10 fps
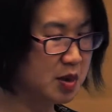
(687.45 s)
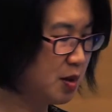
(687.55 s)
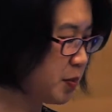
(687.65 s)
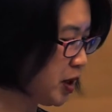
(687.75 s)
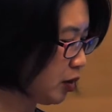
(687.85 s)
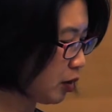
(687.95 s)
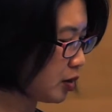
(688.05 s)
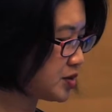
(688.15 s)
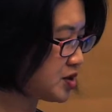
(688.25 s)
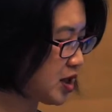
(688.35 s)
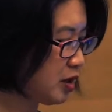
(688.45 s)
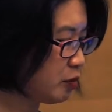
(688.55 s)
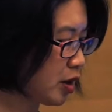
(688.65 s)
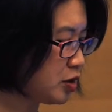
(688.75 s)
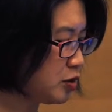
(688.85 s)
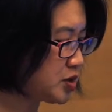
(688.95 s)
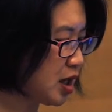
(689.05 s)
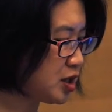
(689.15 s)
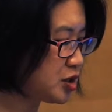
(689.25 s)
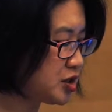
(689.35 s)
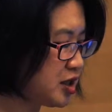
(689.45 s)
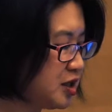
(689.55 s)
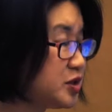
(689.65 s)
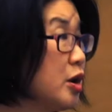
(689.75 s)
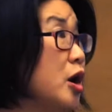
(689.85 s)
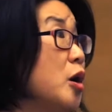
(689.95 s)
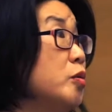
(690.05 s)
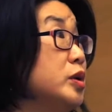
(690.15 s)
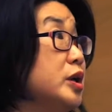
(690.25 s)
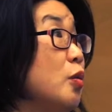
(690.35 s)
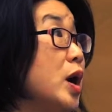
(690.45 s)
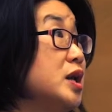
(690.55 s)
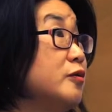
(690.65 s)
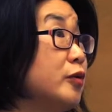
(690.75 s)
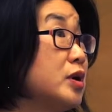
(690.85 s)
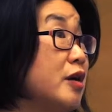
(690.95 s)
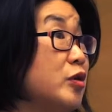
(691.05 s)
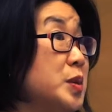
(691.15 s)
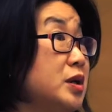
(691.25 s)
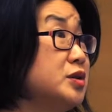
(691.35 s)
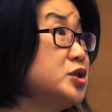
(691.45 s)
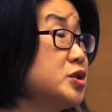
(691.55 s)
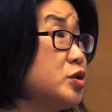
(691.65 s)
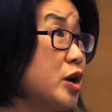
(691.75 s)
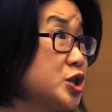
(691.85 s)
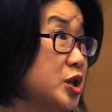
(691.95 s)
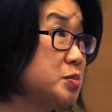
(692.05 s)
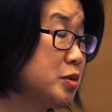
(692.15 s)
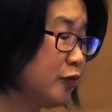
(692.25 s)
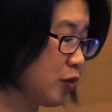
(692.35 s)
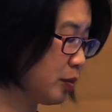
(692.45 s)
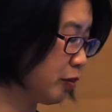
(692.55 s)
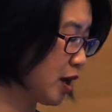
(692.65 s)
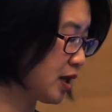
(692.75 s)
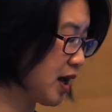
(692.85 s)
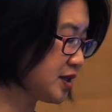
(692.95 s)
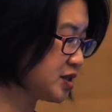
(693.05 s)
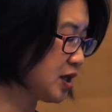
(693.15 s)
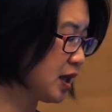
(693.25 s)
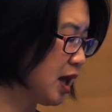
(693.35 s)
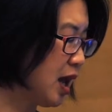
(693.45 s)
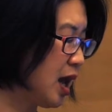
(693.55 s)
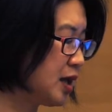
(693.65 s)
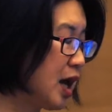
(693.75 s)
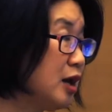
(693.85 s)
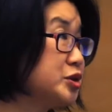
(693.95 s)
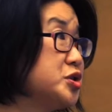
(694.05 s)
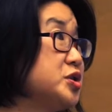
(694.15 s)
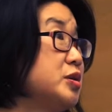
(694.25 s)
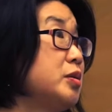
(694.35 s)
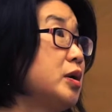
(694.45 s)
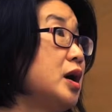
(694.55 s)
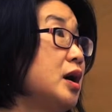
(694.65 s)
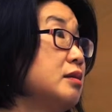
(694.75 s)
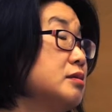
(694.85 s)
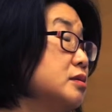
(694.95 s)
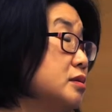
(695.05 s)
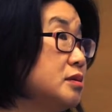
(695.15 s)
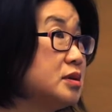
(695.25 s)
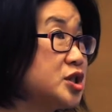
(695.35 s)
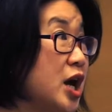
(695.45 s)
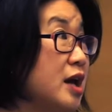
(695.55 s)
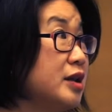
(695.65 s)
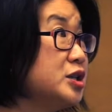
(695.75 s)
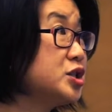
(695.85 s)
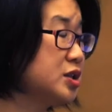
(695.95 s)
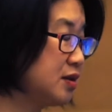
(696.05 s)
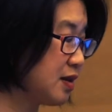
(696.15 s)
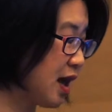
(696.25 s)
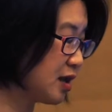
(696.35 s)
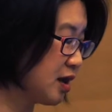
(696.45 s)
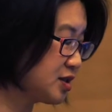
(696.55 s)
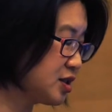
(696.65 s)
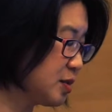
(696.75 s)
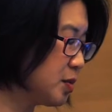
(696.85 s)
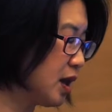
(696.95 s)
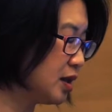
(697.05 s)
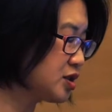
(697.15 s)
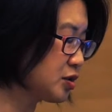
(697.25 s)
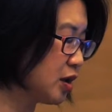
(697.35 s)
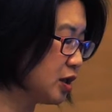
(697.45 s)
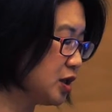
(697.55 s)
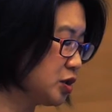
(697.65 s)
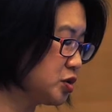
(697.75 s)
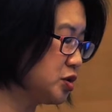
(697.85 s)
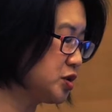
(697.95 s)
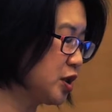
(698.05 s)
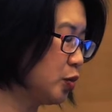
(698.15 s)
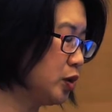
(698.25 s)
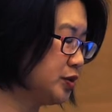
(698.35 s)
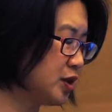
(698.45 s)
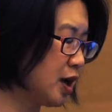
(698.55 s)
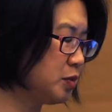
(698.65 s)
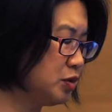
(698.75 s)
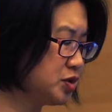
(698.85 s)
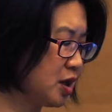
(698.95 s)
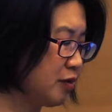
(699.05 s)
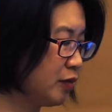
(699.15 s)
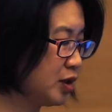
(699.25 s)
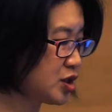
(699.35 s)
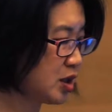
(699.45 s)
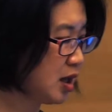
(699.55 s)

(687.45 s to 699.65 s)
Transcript: peer state-run news agencies really waited for government instruction before broadcasting, and Al Jazeera challenged that custom and started introducing real-time news coverage.